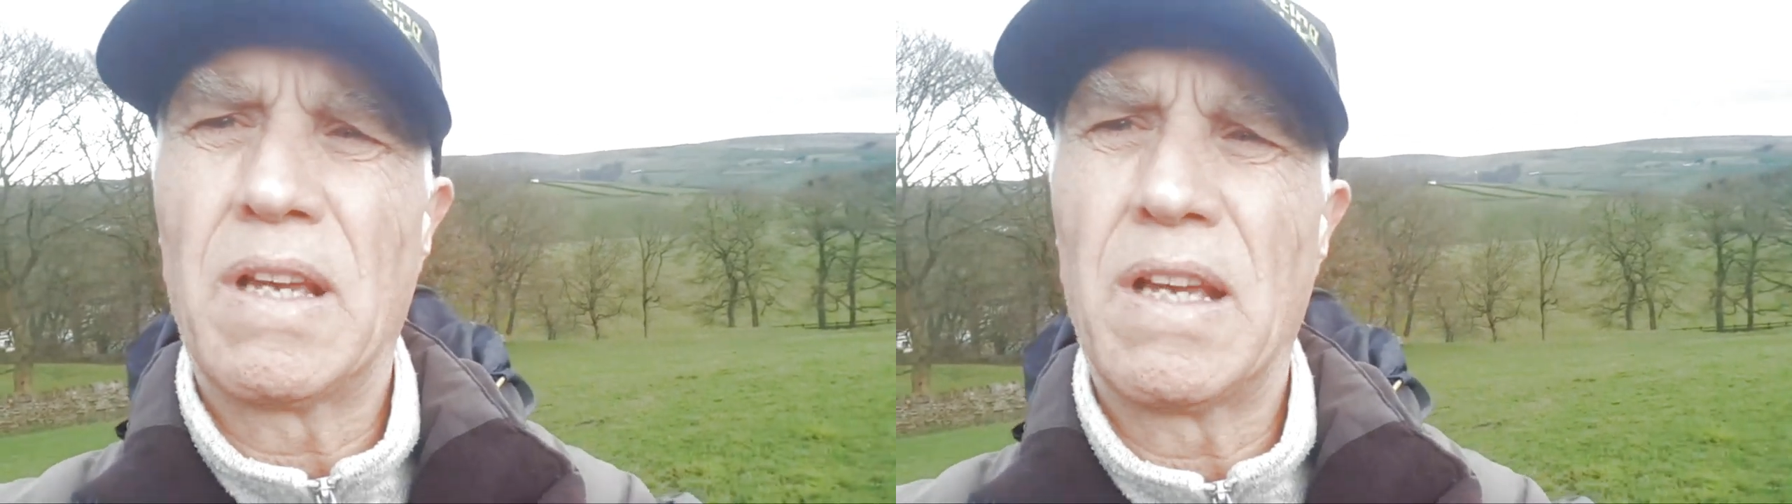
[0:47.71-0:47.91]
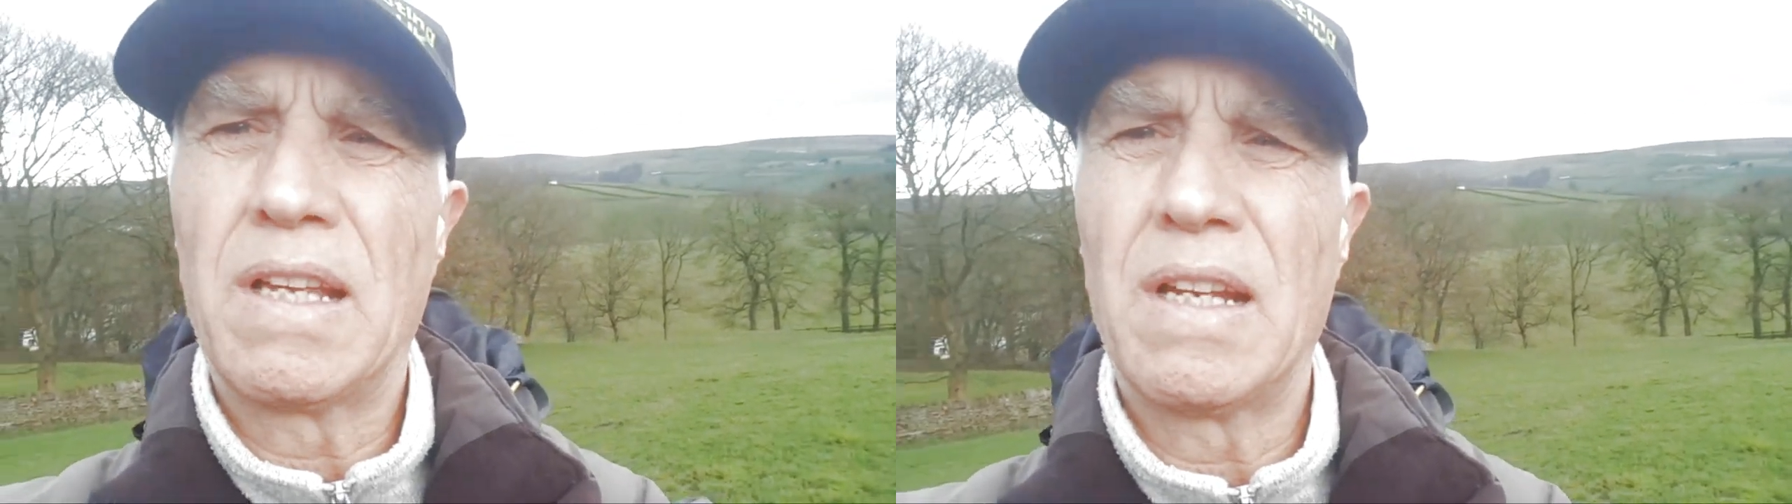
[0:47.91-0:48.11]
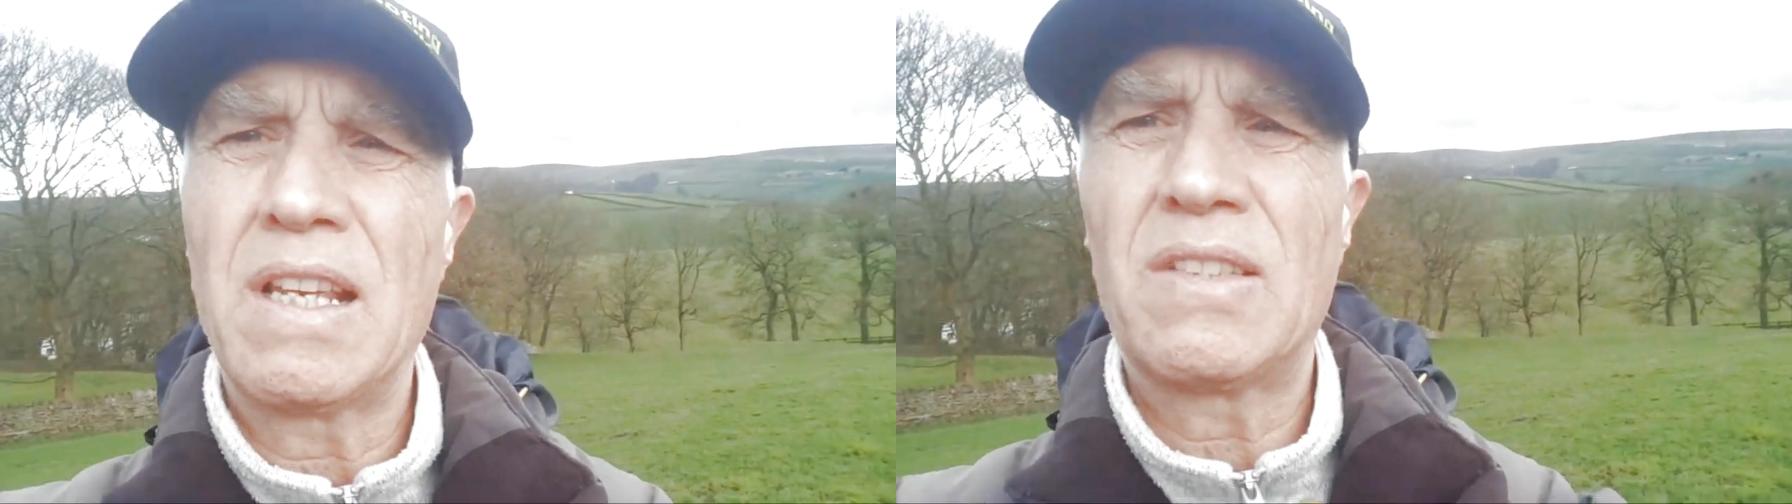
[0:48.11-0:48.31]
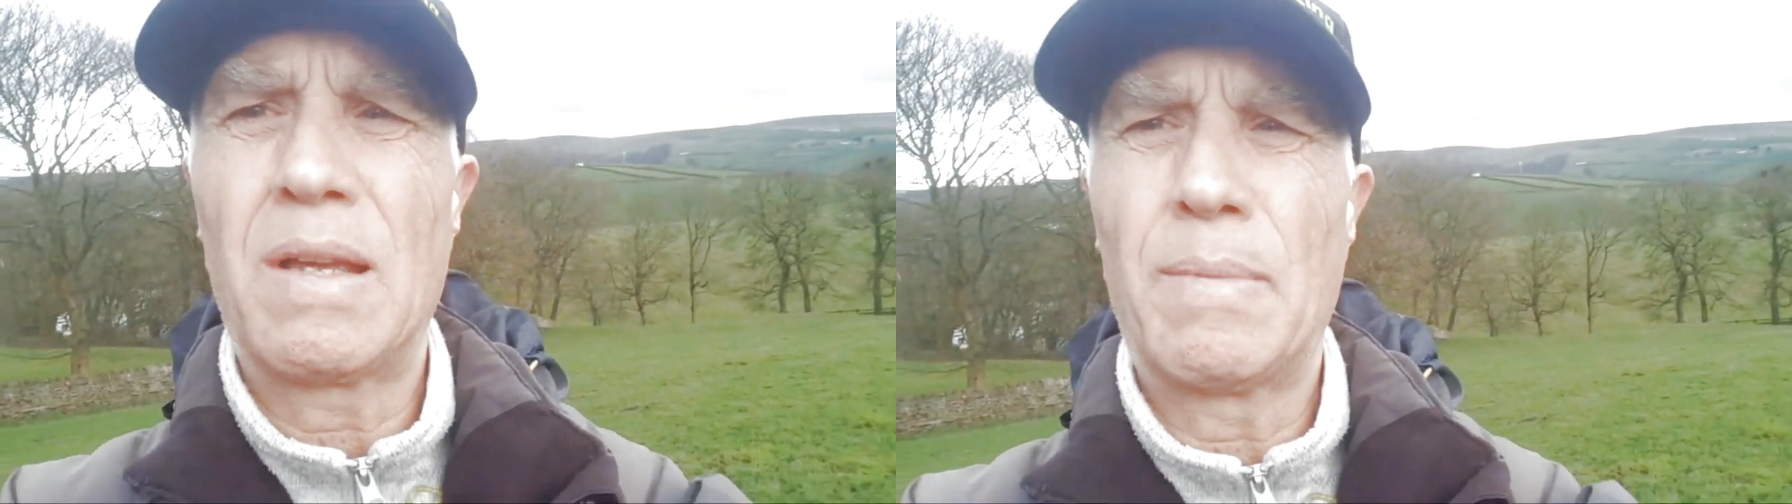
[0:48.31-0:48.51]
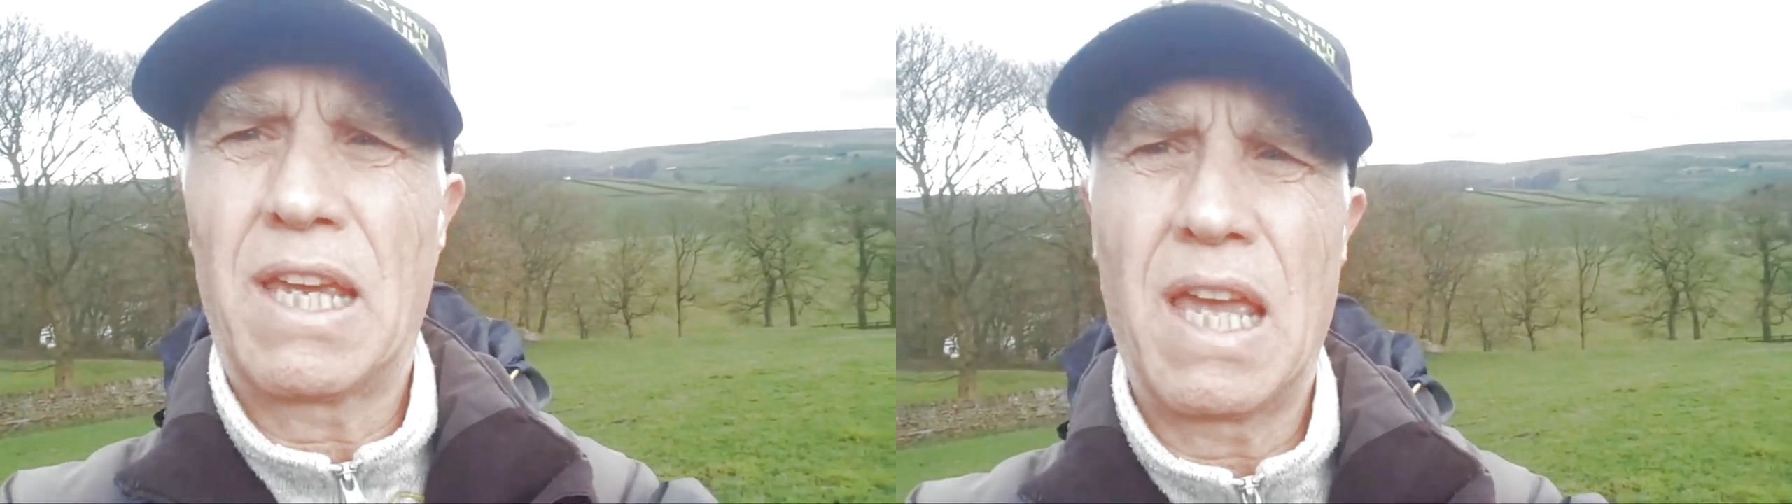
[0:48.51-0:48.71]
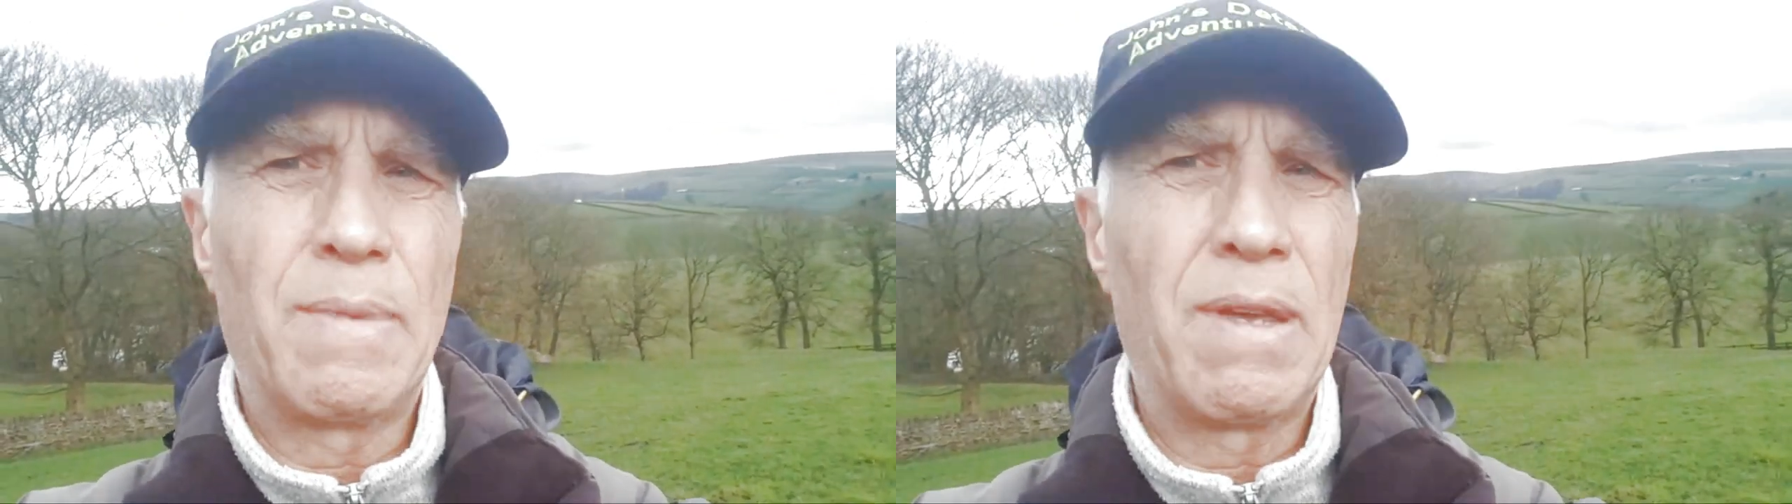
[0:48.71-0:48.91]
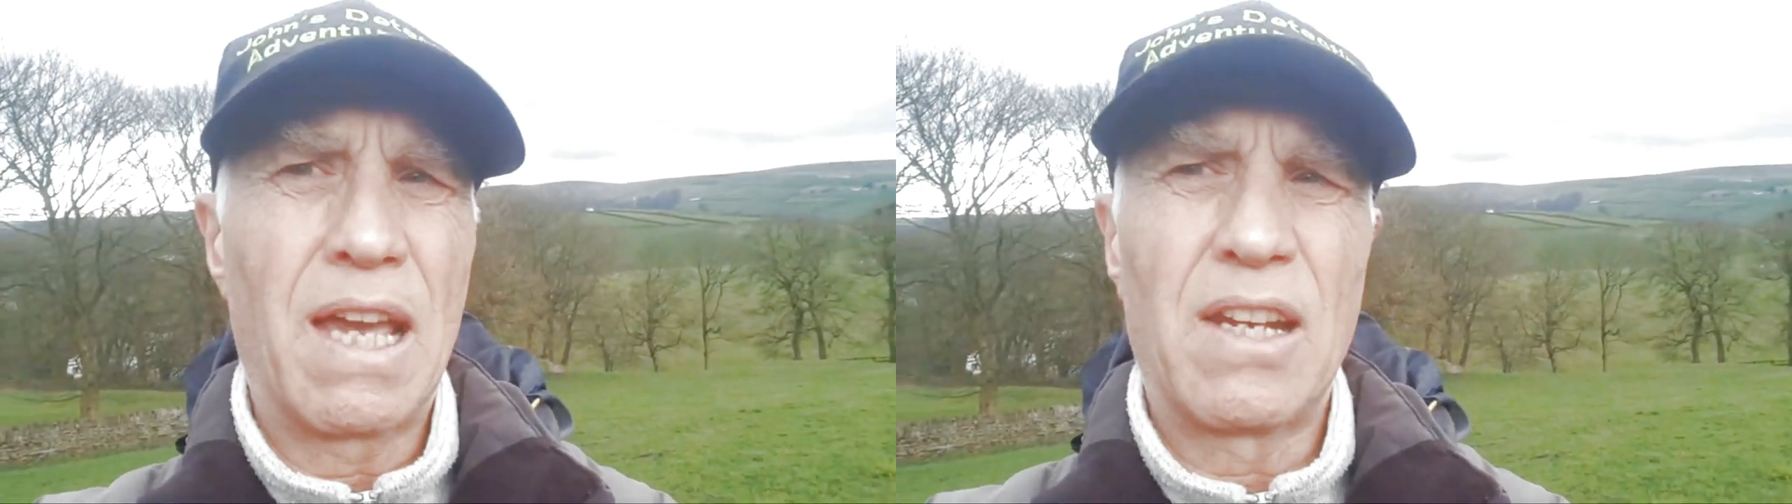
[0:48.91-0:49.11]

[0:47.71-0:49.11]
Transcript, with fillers: and last time I came here